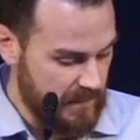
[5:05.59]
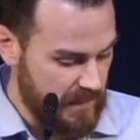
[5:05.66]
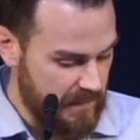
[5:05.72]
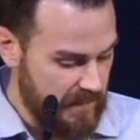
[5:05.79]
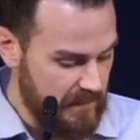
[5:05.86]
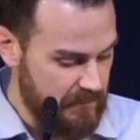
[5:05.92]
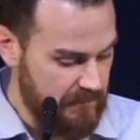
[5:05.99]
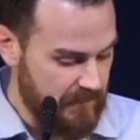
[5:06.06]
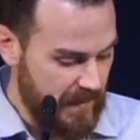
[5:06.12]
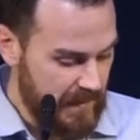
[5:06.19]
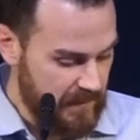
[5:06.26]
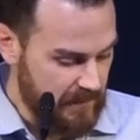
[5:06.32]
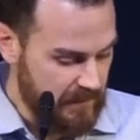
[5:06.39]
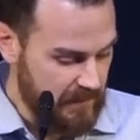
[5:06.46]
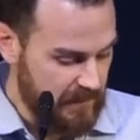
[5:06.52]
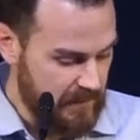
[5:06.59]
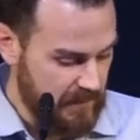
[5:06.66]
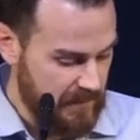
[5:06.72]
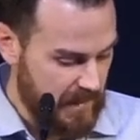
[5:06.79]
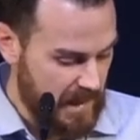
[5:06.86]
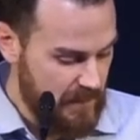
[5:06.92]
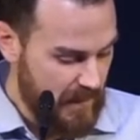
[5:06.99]
Then fire
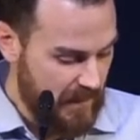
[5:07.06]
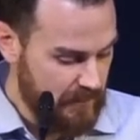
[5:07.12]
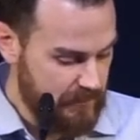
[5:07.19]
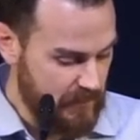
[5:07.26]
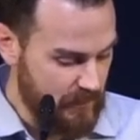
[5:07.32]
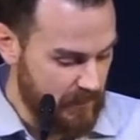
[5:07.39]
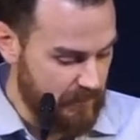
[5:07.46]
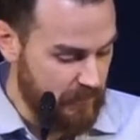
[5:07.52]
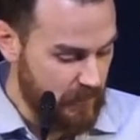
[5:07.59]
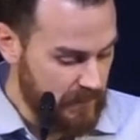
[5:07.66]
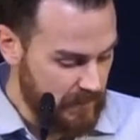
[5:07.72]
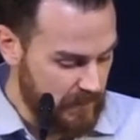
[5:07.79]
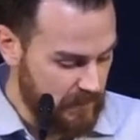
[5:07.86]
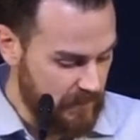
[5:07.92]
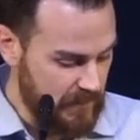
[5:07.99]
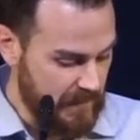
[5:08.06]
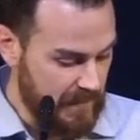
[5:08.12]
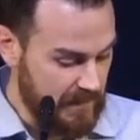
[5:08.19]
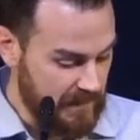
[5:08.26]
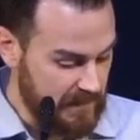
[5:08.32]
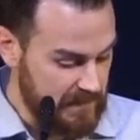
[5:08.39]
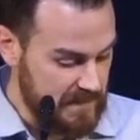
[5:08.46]
came out from before the Lord
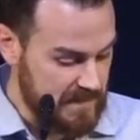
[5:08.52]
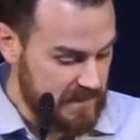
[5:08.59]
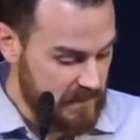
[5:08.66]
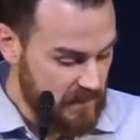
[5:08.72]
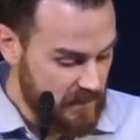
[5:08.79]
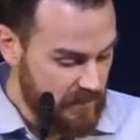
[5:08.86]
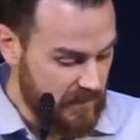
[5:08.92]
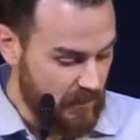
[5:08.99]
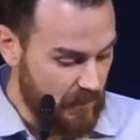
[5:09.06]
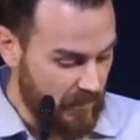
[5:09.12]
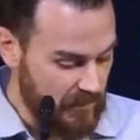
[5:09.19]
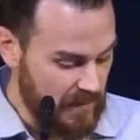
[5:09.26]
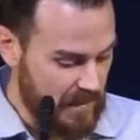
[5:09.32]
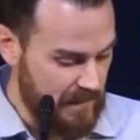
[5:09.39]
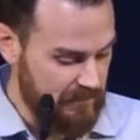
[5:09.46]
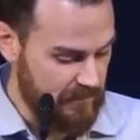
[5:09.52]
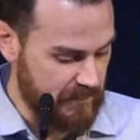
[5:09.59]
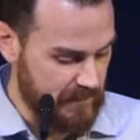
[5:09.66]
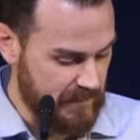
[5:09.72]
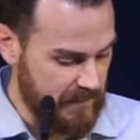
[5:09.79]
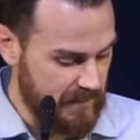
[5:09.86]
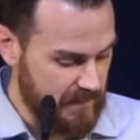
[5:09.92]
and consumed the burnt
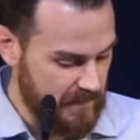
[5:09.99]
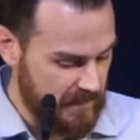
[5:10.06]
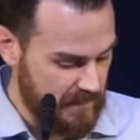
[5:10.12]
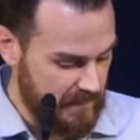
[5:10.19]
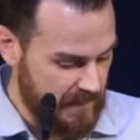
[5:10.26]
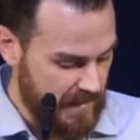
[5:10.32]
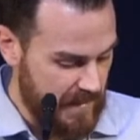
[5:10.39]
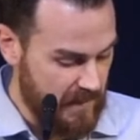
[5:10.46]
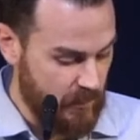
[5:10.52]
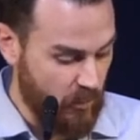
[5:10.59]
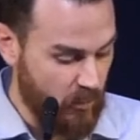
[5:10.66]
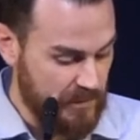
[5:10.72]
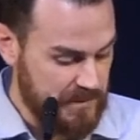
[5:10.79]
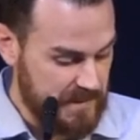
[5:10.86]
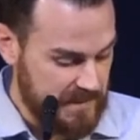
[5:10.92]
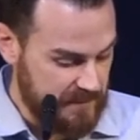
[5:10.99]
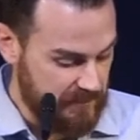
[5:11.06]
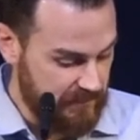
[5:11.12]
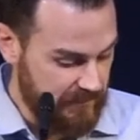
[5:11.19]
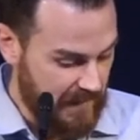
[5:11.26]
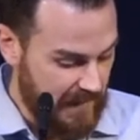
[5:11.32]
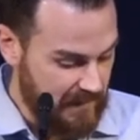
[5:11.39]
offering and the portions of
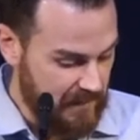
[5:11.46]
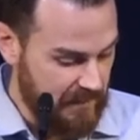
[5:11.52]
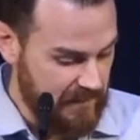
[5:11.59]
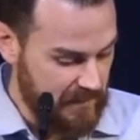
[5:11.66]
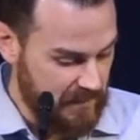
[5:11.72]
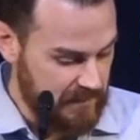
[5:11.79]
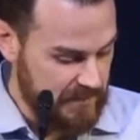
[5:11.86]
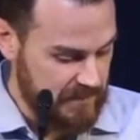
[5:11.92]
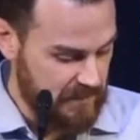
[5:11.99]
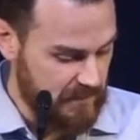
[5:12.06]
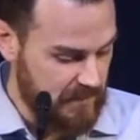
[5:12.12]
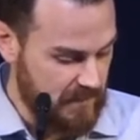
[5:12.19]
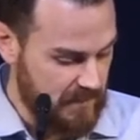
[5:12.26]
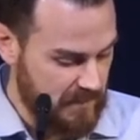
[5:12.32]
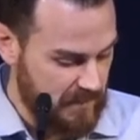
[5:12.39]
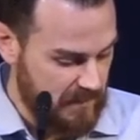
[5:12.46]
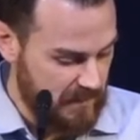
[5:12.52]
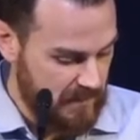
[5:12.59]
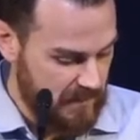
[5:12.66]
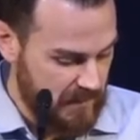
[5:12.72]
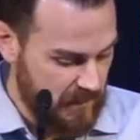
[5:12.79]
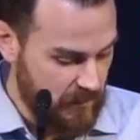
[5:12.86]
fat on the altar.
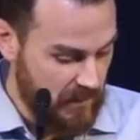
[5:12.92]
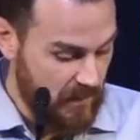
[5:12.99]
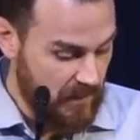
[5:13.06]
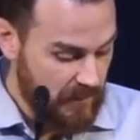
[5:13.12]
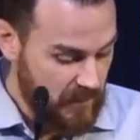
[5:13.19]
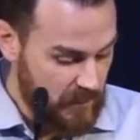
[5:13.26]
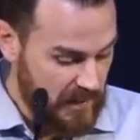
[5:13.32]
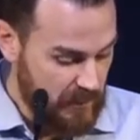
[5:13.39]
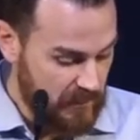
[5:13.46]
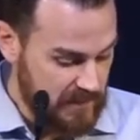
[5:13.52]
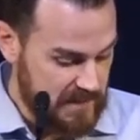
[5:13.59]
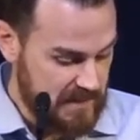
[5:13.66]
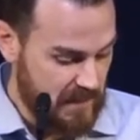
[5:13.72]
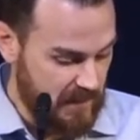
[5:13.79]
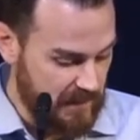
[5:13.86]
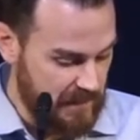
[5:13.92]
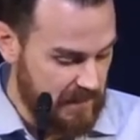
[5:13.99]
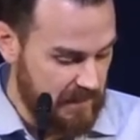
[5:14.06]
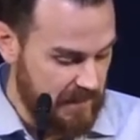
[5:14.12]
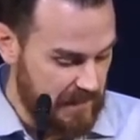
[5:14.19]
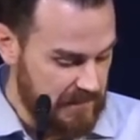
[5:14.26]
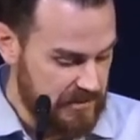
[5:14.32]
And when all the people saw it,
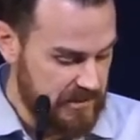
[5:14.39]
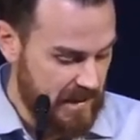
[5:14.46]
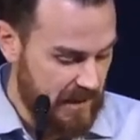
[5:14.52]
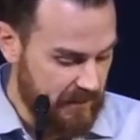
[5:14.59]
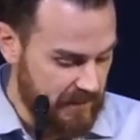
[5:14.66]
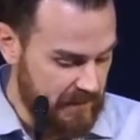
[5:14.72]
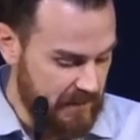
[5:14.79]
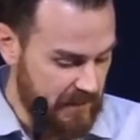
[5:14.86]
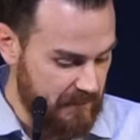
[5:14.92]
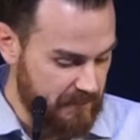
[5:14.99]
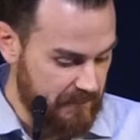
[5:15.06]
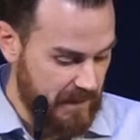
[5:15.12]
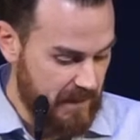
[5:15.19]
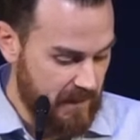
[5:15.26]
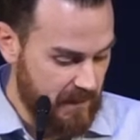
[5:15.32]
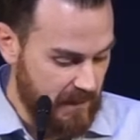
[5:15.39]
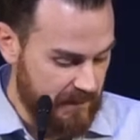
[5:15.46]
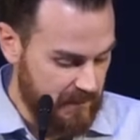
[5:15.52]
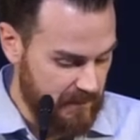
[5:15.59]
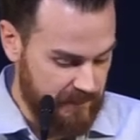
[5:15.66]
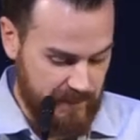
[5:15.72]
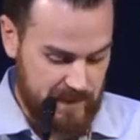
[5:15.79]
they shouted and fell on
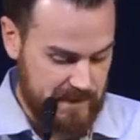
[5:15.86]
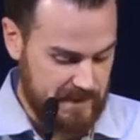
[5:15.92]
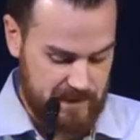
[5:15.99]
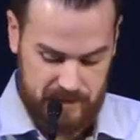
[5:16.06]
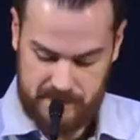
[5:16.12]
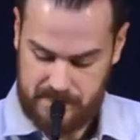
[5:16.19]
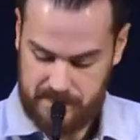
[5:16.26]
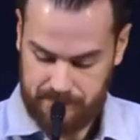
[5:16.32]
their faces.